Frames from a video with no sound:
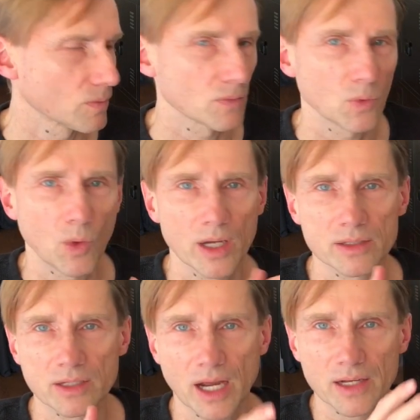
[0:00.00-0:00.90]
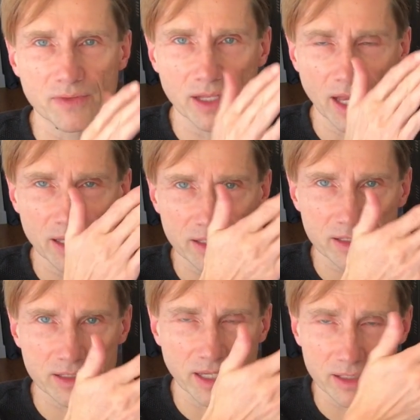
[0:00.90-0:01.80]
one kind of
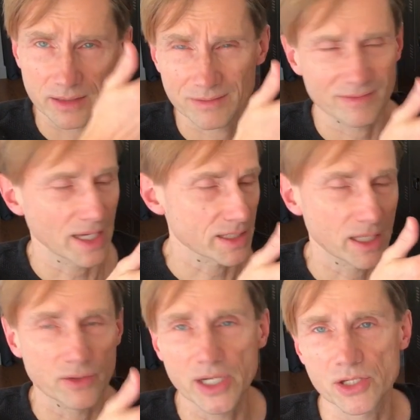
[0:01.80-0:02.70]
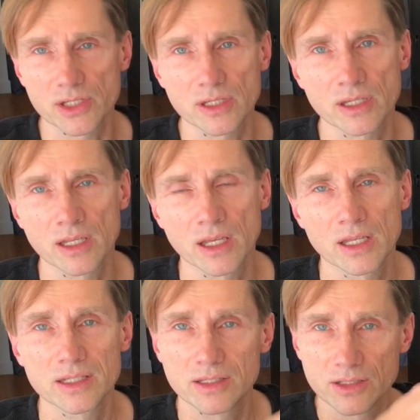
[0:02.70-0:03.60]
acceleration
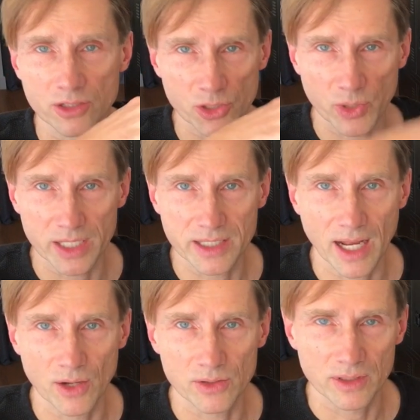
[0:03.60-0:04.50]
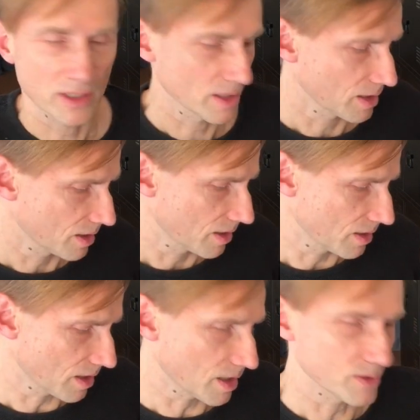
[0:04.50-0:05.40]
straight down.
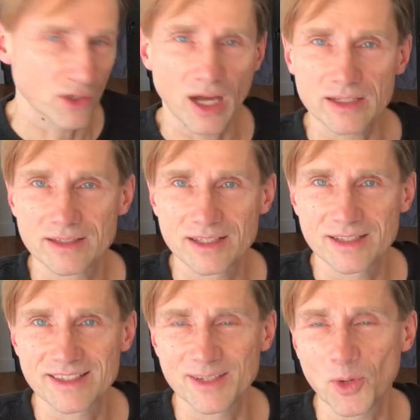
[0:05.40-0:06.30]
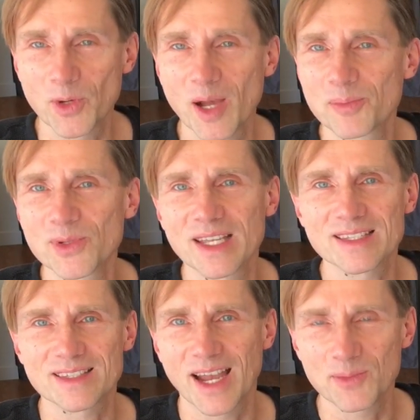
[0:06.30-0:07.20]
It won't help you get
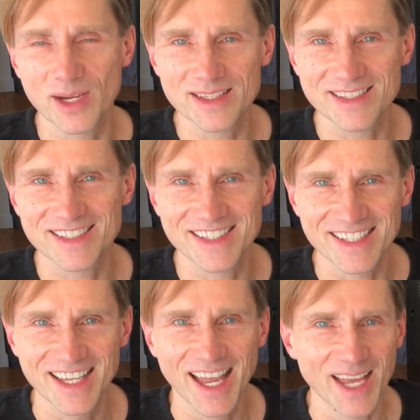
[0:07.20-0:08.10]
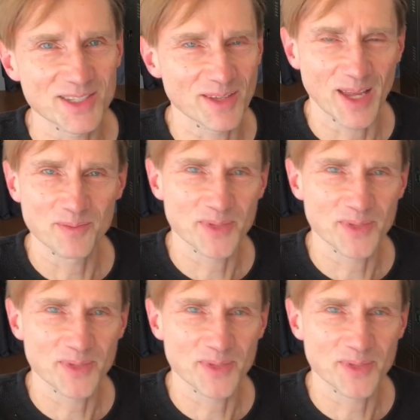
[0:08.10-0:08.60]
sideways, and